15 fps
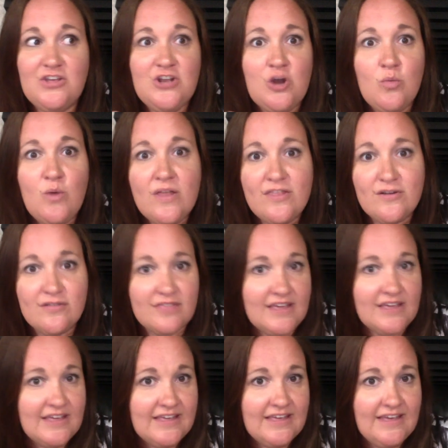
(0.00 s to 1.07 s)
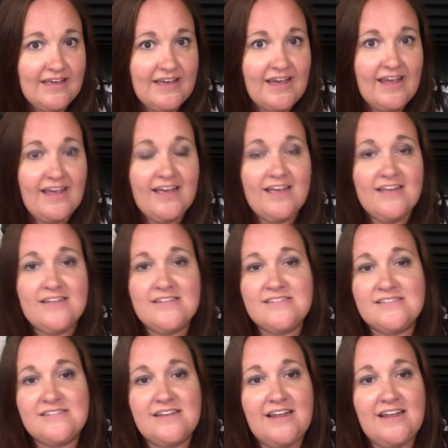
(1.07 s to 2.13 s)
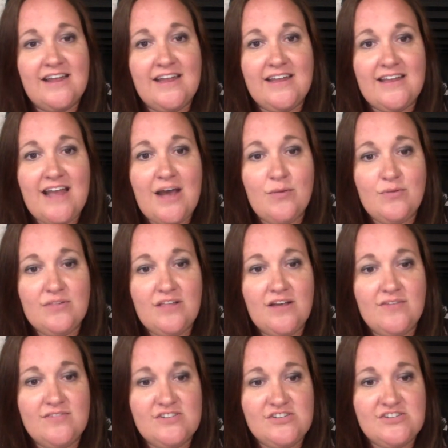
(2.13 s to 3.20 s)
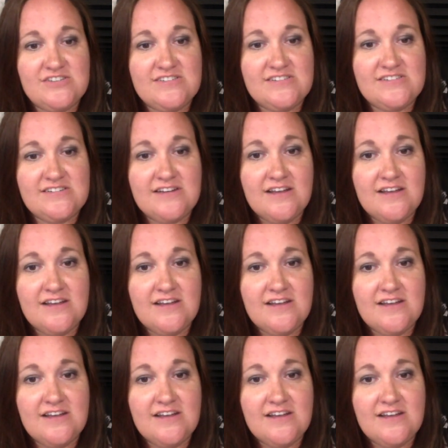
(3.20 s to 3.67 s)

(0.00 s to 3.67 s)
what they're thinking, and I would love to just